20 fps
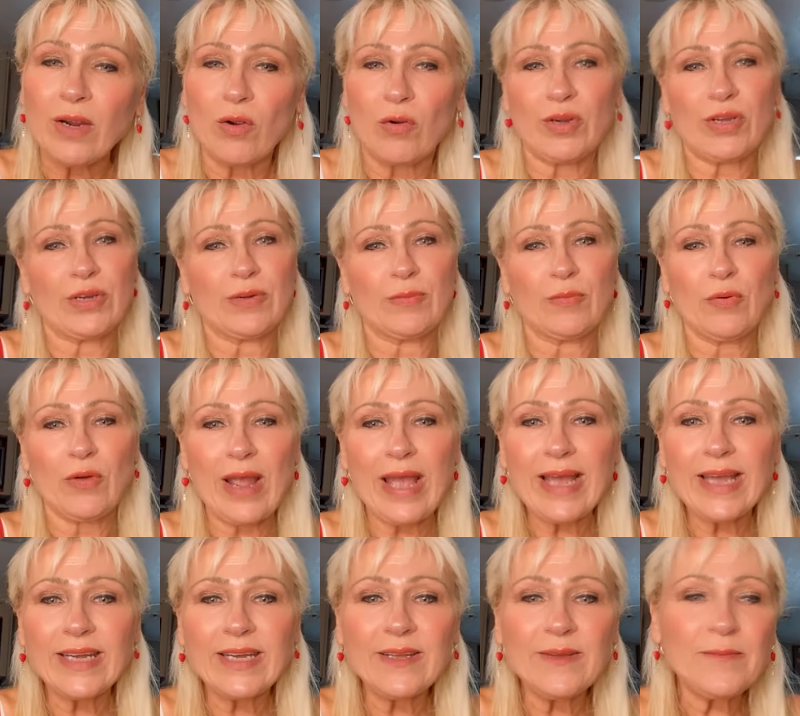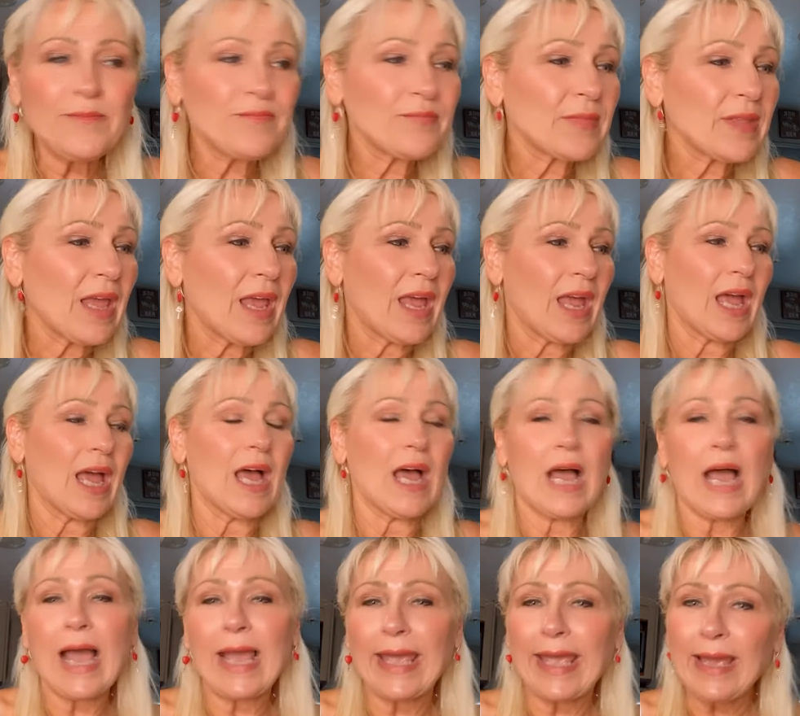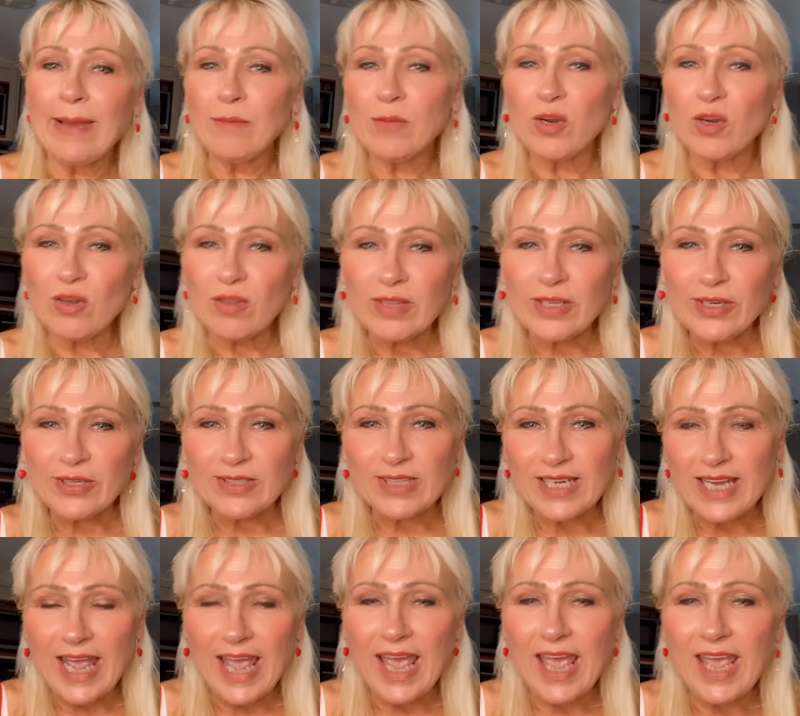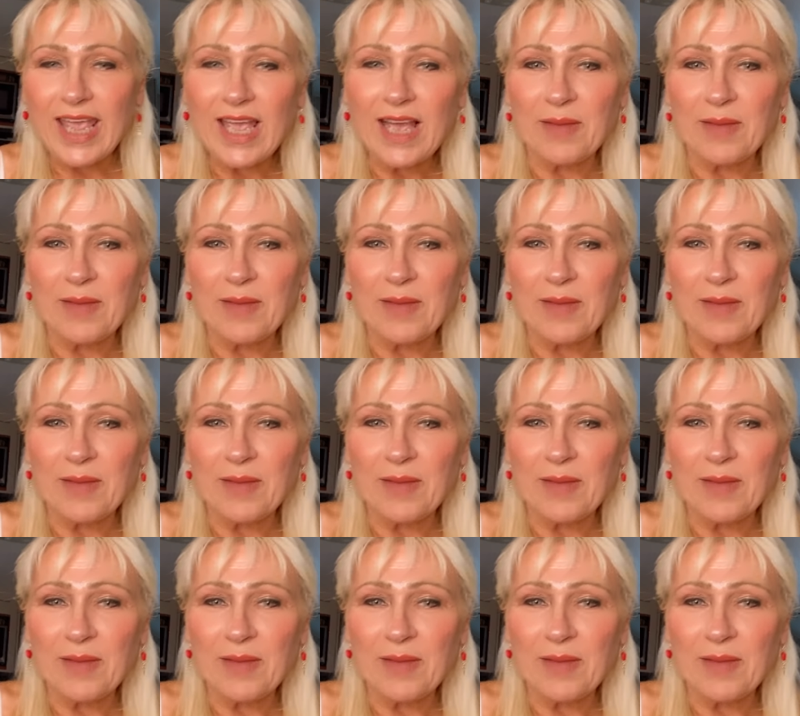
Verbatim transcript: or your bread. Uh, I am earlier today.